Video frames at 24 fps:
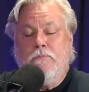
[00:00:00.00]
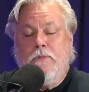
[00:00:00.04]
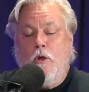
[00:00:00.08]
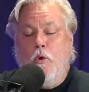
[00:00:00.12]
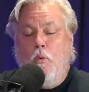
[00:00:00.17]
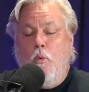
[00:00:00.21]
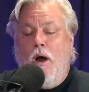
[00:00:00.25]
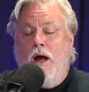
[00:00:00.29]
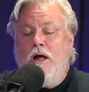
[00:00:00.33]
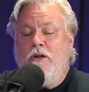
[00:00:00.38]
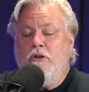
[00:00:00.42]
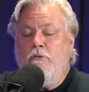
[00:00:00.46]

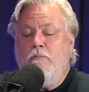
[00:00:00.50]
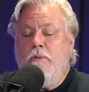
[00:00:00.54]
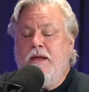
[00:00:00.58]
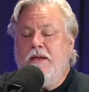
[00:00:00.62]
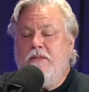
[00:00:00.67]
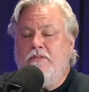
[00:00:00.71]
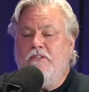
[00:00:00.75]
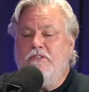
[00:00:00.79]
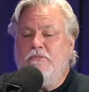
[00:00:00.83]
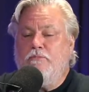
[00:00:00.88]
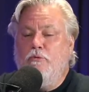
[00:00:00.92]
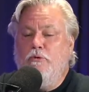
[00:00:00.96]
while you're
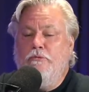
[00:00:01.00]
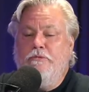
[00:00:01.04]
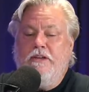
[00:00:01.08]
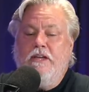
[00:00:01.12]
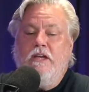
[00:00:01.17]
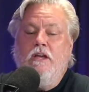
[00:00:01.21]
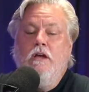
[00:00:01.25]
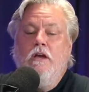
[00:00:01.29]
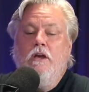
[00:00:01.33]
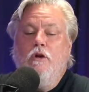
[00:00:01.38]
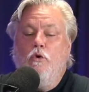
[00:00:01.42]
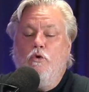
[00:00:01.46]
making this
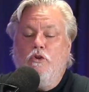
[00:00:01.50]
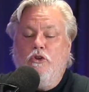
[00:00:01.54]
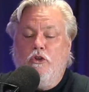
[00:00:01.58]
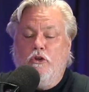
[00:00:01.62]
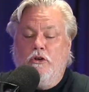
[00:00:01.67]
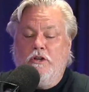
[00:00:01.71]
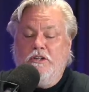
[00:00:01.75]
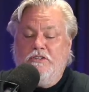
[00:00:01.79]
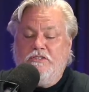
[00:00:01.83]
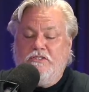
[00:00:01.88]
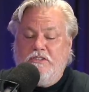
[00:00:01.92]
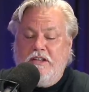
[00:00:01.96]
movie, you're
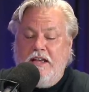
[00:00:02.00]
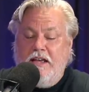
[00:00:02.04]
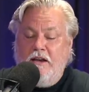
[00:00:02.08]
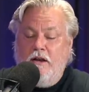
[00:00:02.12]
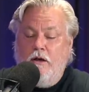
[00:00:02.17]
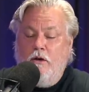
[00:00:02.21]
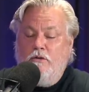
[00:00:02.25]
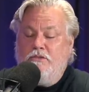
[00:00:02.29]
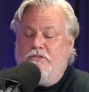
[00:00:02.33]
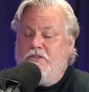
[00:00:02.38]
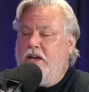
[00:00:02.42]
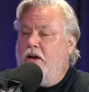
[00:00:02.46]
going to stay in a
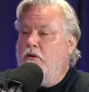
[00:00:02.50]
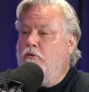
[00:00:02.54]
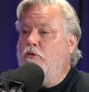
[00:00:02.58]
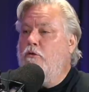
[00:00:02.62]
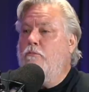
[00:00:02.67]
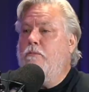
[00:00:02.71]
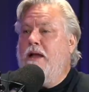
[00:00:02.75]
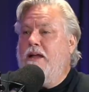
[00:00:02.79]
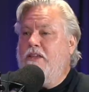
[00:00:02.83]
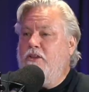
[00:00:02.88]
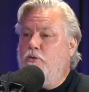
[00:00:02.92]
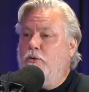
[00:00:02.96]
hotel
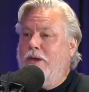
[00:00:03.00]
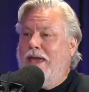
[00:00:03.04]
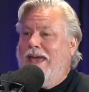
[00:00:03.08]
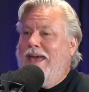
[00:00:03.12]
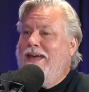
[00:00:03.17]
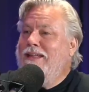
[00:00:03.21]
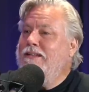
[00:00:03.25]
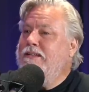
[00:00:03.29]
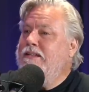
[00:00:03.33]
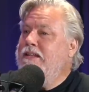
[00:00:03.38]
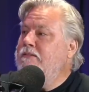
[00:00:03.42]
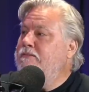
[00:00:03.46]
room and you
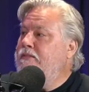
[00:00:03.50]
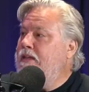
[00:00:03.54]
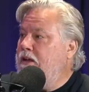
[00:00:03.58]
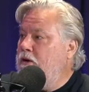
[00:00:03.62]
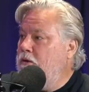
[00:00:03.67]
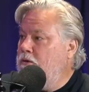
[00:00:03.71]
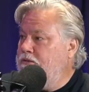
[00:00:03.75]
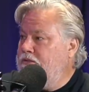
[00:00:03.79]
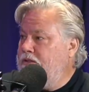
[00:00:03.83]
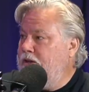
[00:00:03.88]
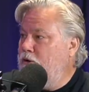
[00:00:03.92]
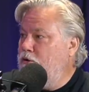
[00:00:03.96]
can't leave that
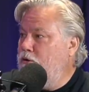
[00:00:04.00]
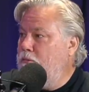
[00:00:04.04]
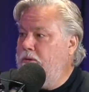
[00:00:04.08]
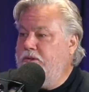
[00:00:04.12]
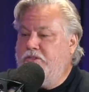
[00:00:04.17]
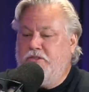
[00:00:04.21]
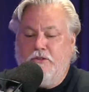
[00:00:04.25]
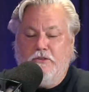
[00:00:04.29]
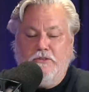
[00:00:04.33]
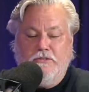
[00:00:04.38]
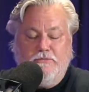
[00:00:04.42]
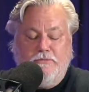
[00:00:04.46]
hotel room
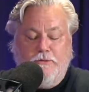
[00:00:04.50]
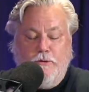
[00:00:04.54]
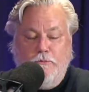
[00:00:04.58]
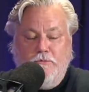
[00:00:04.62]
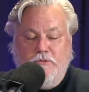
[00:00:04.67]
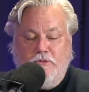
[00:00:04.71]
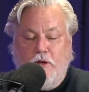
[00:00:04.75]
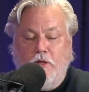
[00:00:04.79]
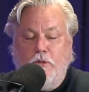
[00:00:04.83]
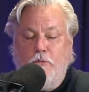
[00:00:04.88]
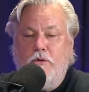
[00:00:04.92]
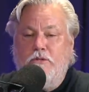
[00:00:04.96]
until this film
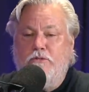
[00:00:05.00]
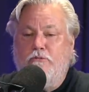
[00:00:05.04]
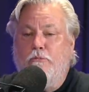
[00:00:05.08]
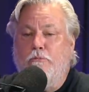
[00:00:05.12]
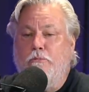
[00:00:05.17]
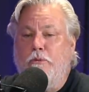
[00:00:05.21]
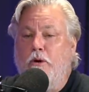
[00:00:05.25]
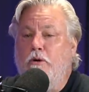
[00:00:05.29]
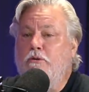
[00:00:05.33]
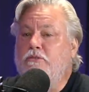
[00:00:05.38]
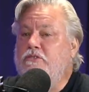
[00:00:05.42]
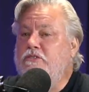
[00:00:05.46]
is all the way through
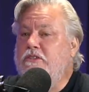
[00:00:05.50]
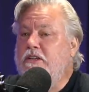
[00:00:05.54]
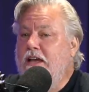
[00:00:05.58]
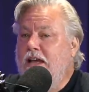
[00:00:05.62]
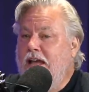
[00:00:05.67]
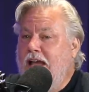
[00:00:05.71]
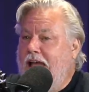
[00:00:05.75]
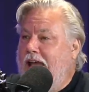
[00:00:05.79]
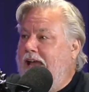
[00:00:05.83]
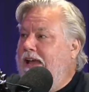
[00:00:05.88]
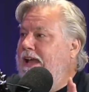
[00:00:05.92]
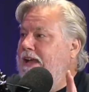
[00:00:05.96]
post
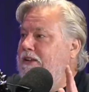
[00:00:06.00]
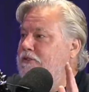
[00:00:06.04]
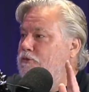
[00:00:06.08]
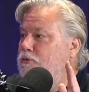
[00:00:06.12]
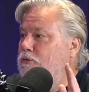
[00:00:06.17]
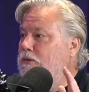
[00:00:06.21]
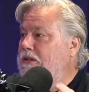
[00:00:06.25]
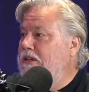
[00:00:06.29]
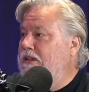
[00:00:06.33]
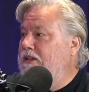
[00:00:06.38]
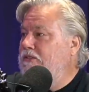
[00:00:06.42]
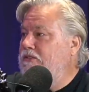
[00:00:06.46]
and gets
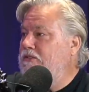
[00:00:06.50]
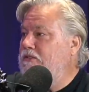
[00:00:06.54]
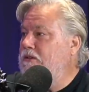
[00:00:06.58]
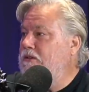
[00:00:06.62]
released.